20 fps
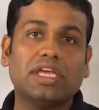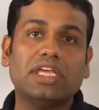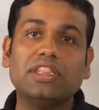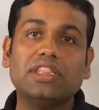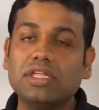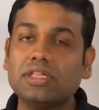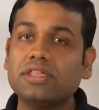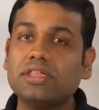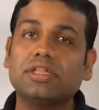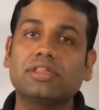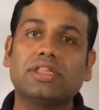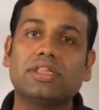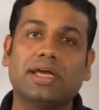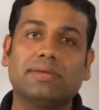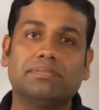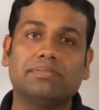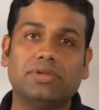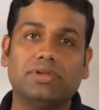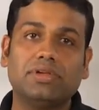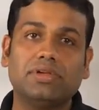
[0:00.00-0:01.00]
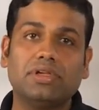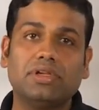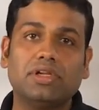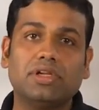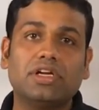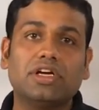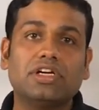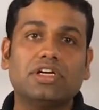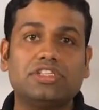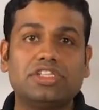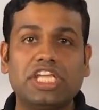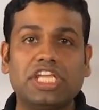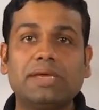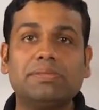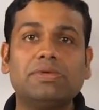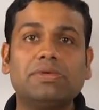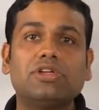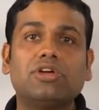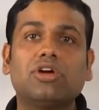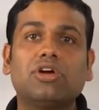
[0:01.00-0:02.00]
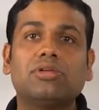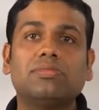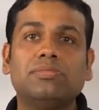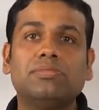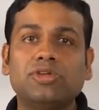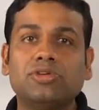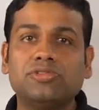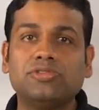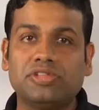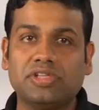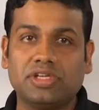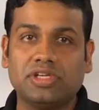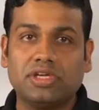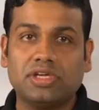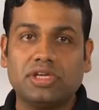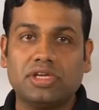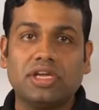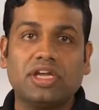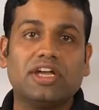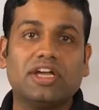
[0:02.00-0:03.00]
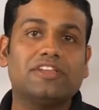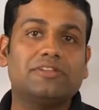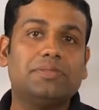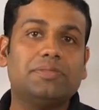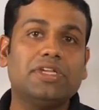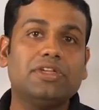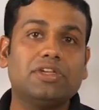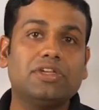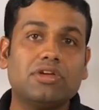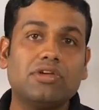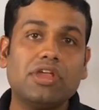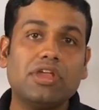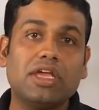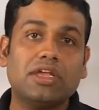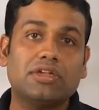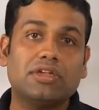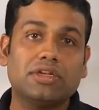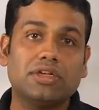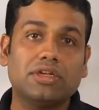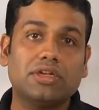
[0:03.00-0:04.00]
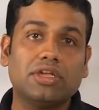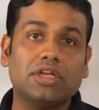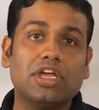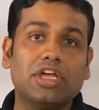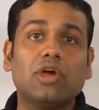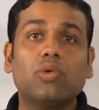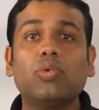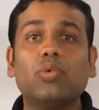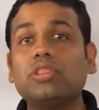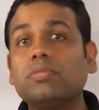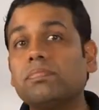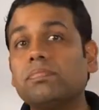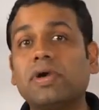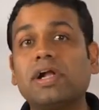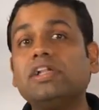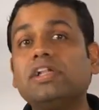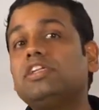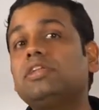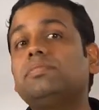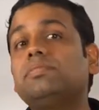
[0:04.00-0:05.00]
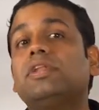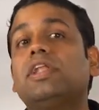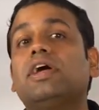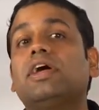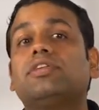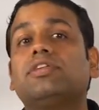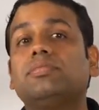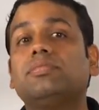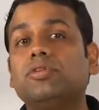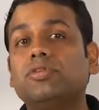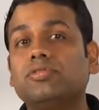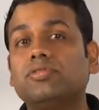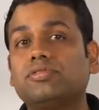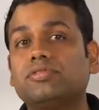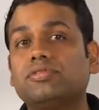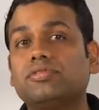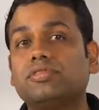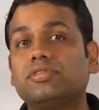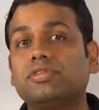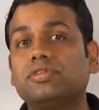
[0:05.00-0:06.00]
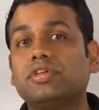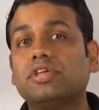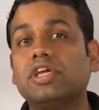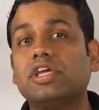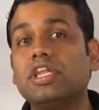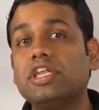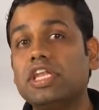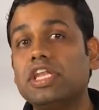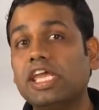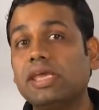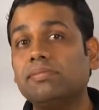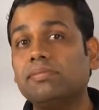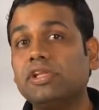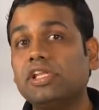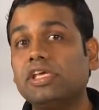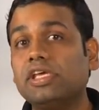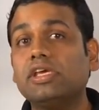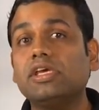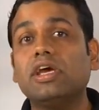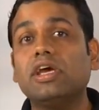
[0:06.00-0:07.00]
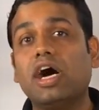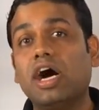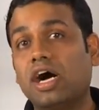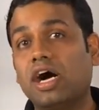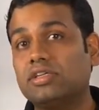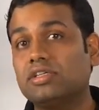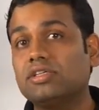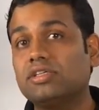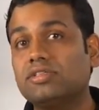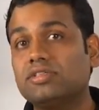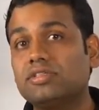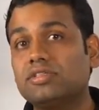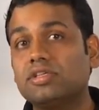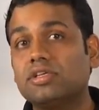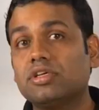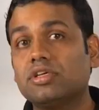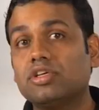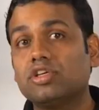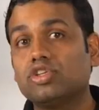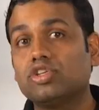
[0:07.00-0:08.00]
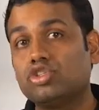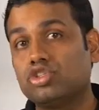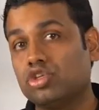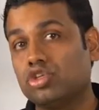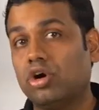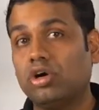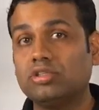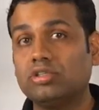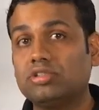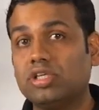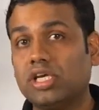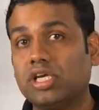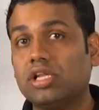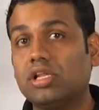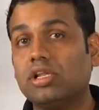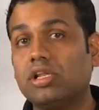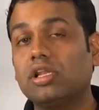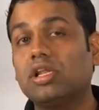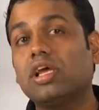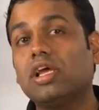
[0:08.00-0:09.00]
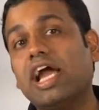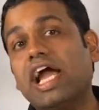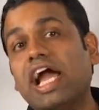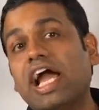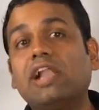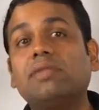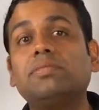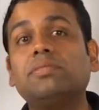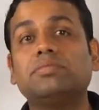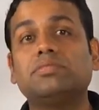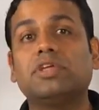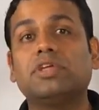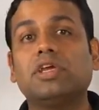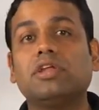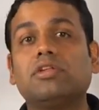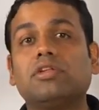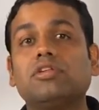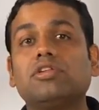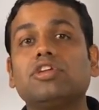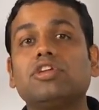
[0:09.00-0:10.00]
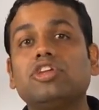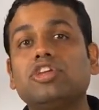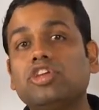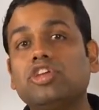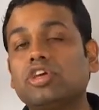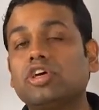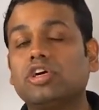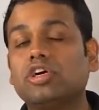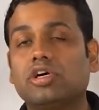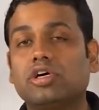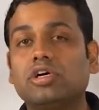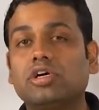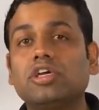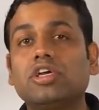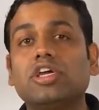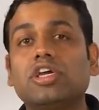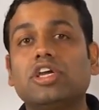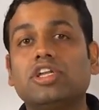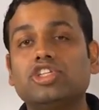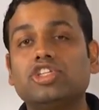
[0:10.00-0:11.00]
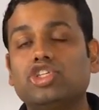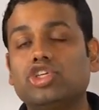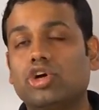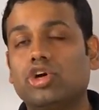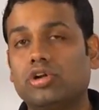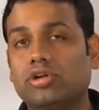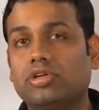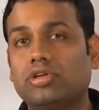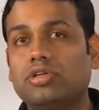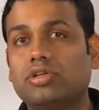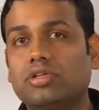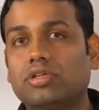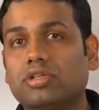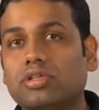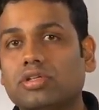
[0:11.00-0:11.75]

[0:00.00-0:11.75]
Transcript: In this example, a table called music has been created with multiple attributes, namely artist, song title, album title, year, and genre.